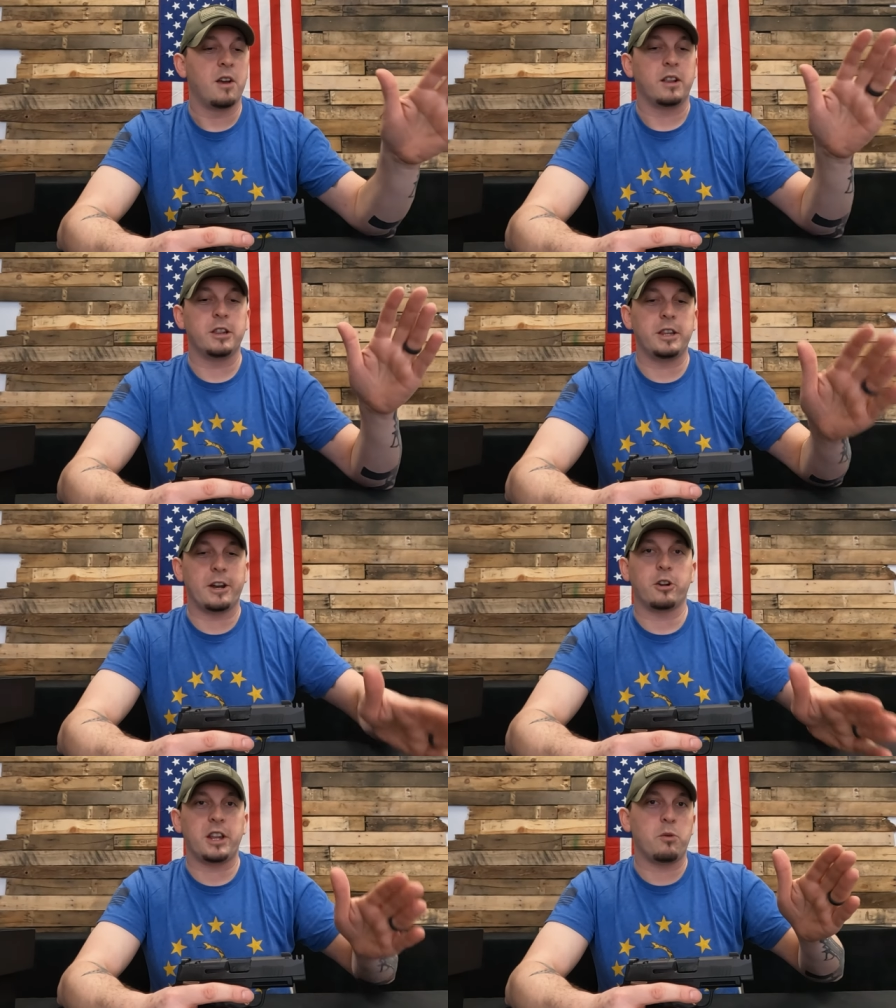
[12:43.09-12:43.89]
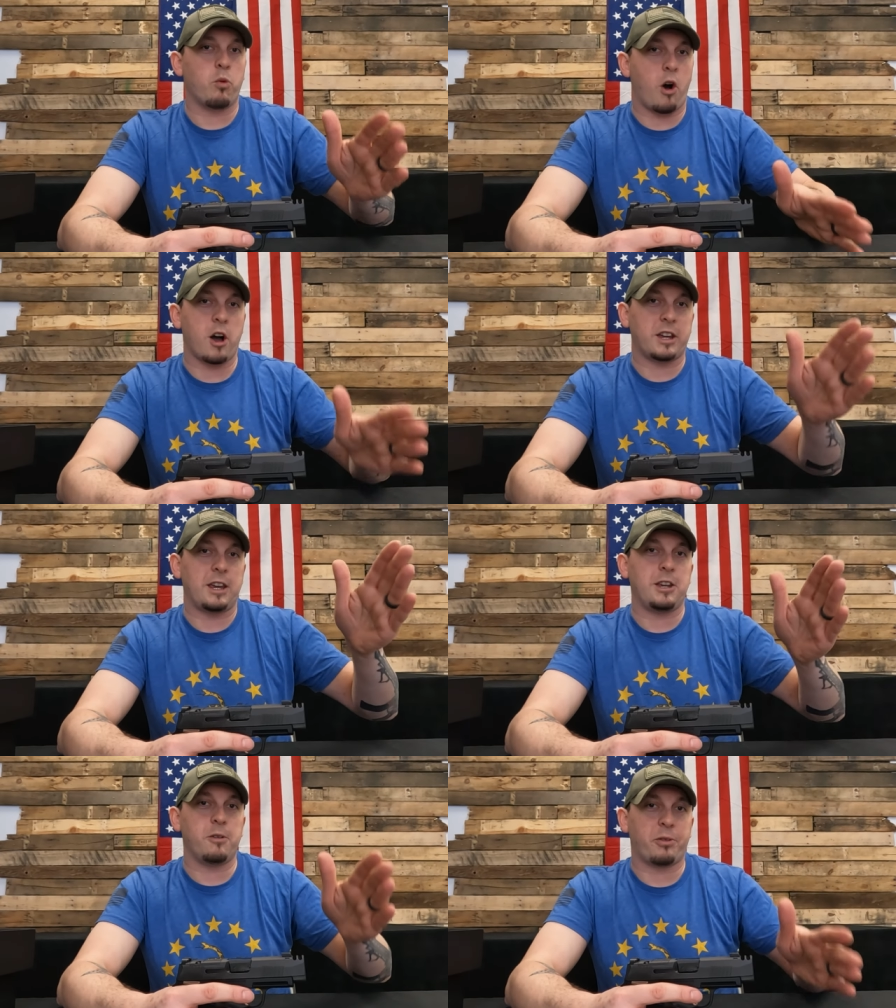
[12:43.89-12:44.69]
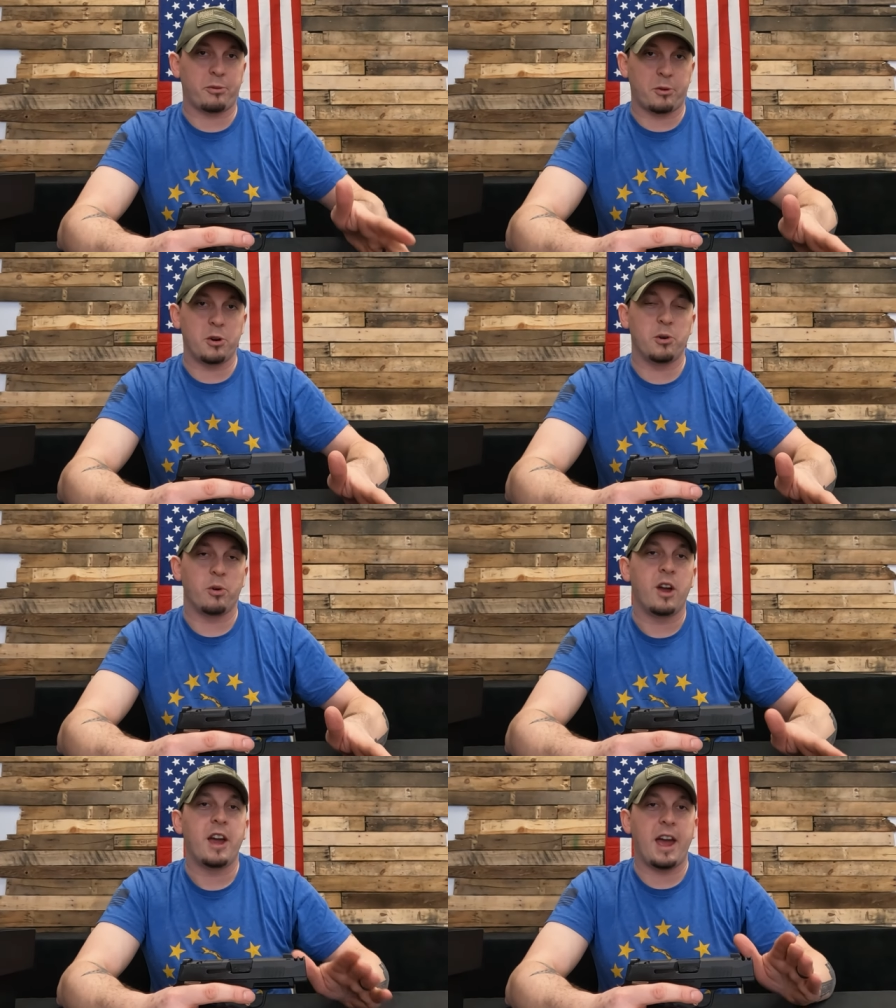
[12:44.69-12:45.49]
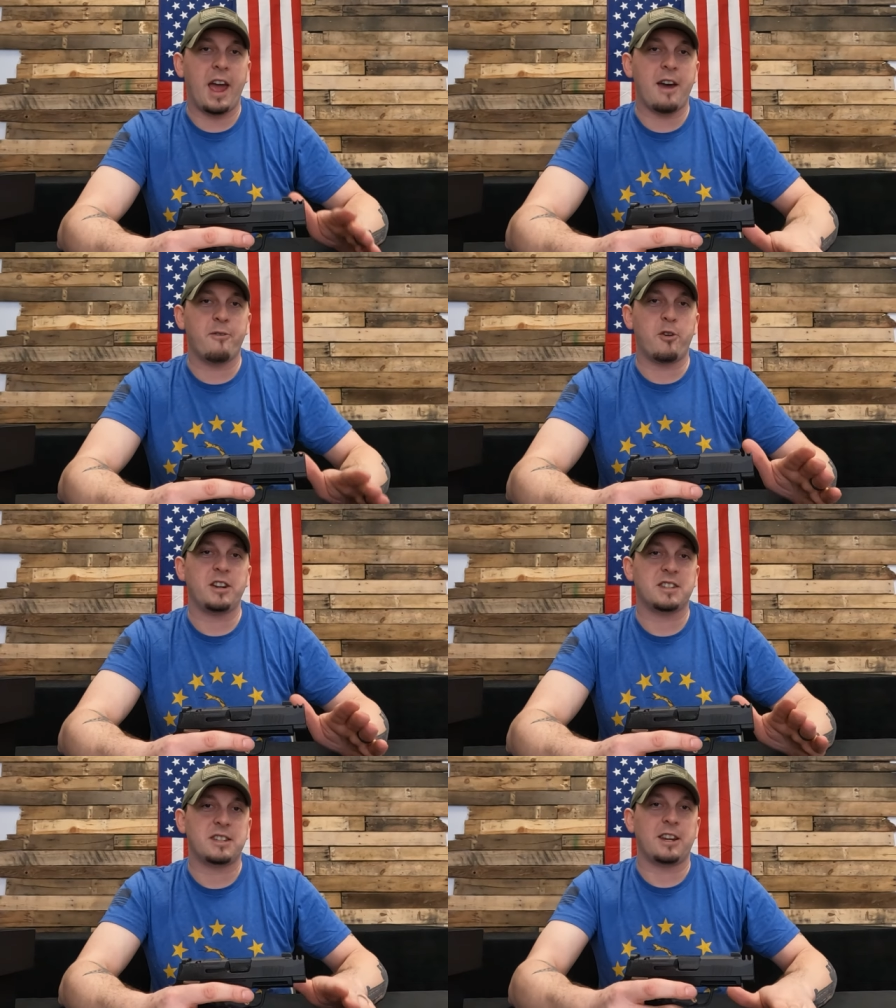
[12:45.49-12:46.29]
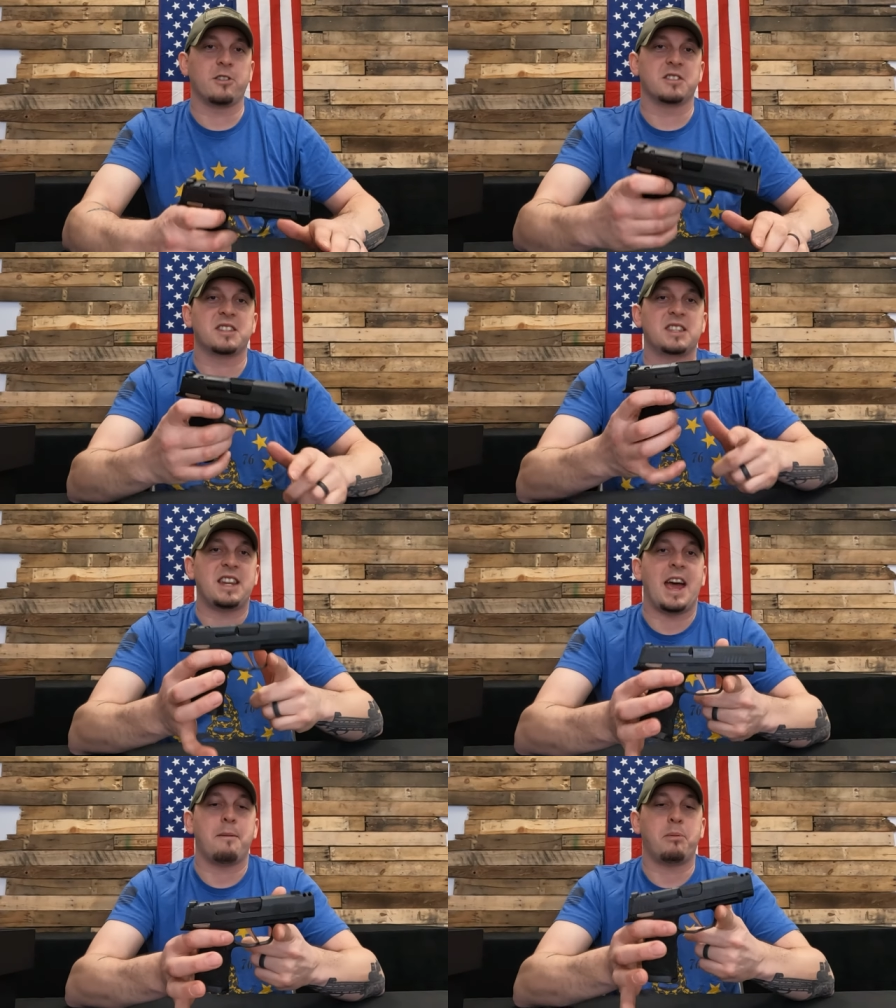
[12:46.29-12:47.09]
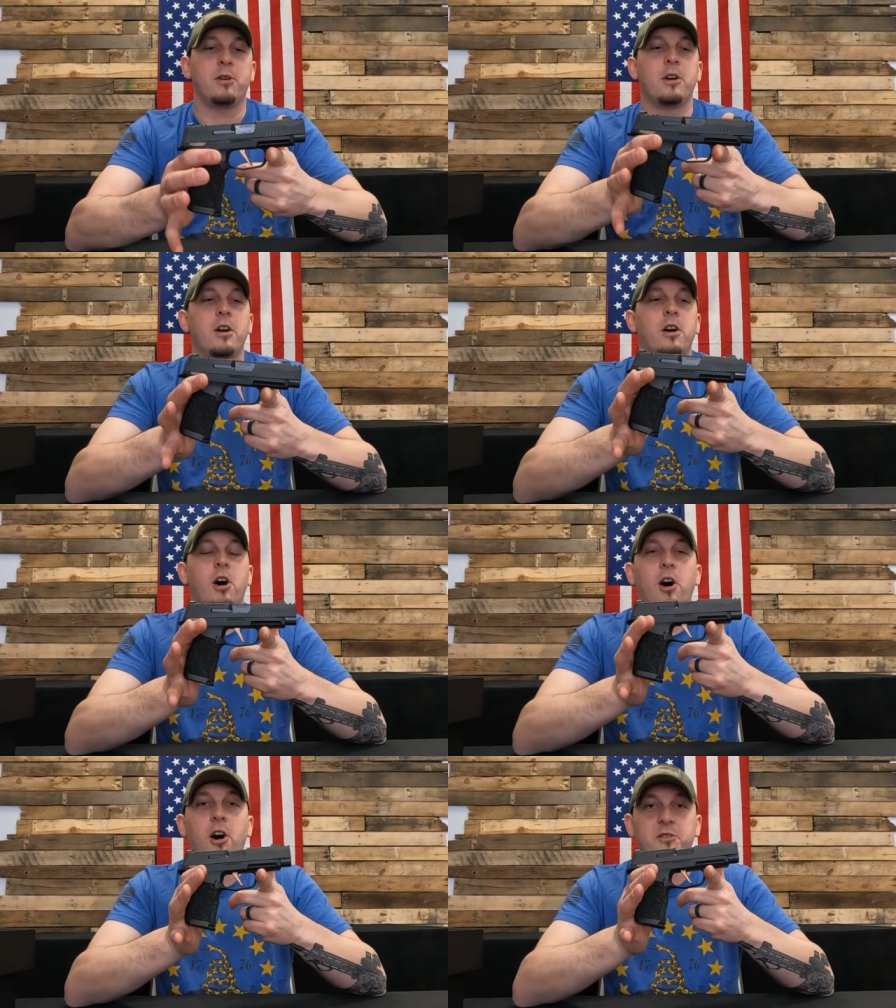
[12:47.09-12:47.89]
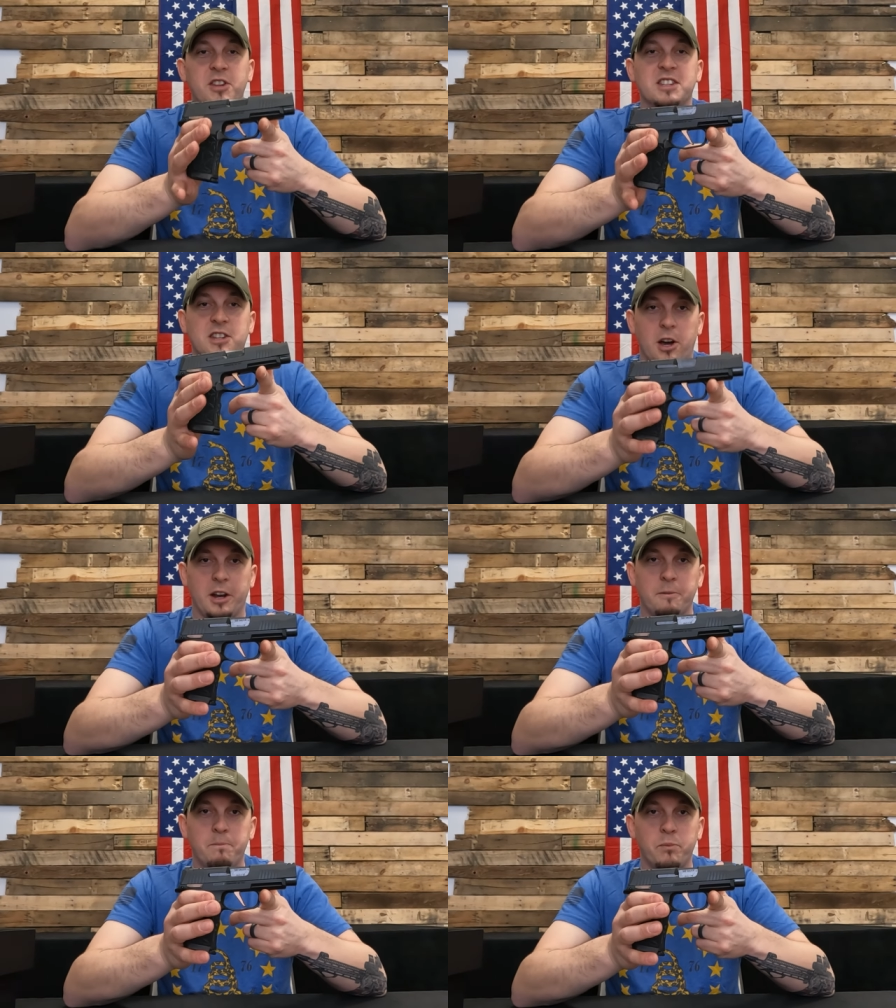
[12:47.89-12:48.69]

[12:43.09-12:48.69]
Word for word: literally walking you through every single step of this gun.